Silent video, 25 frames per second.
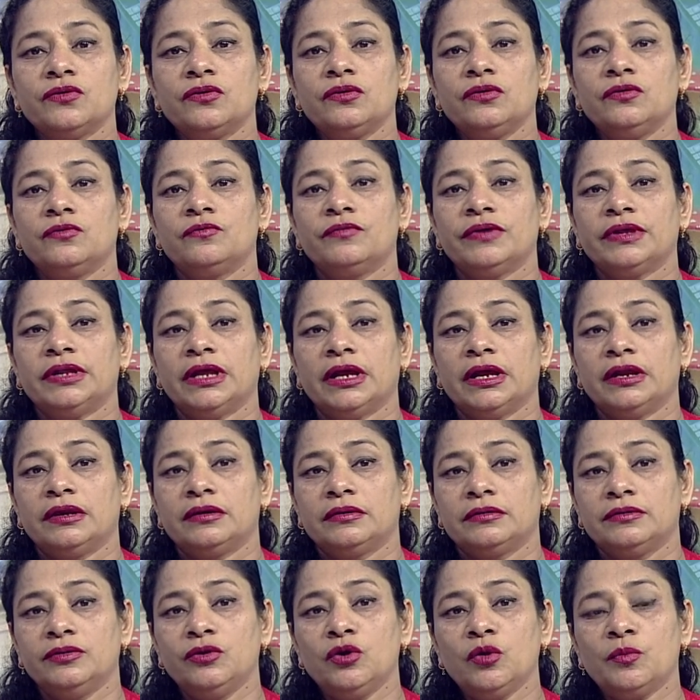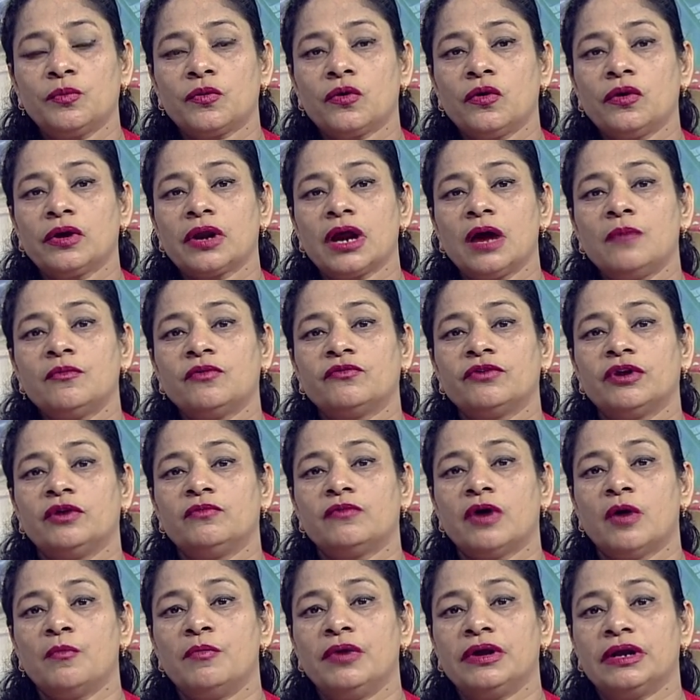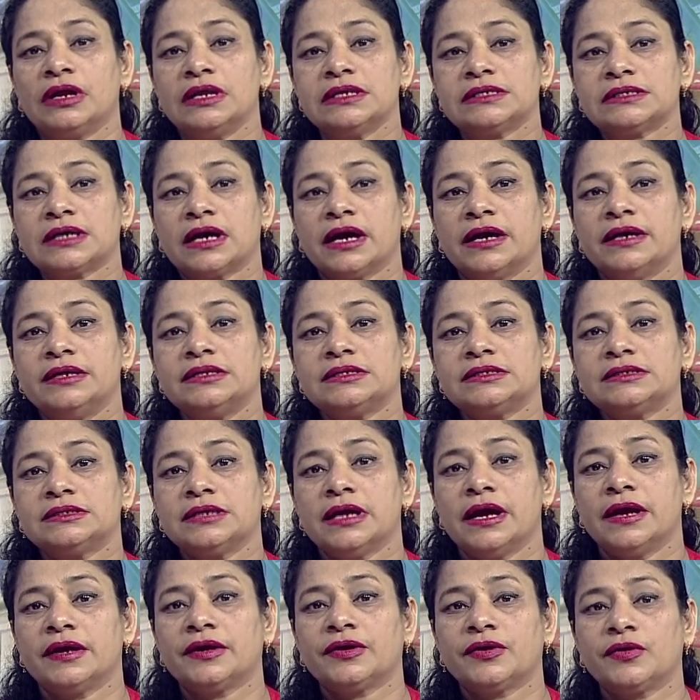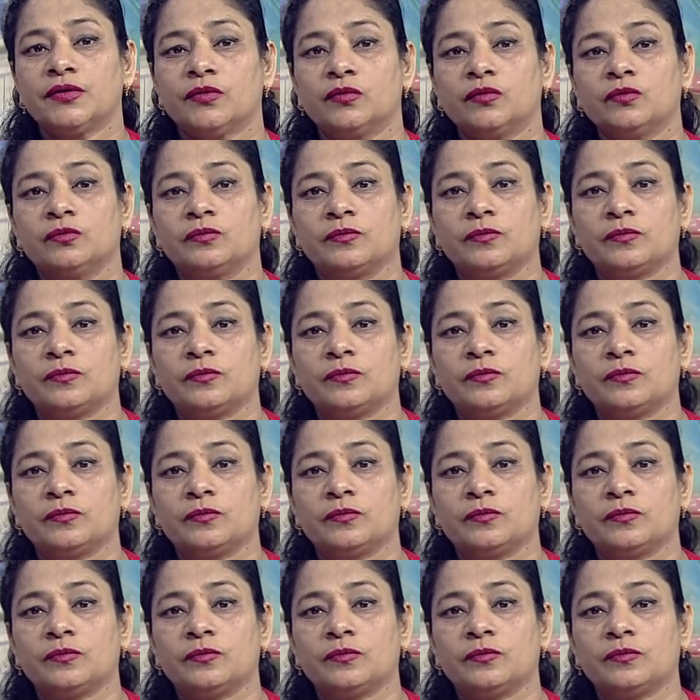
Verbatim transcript: you with a new program of environmental science. Thank you.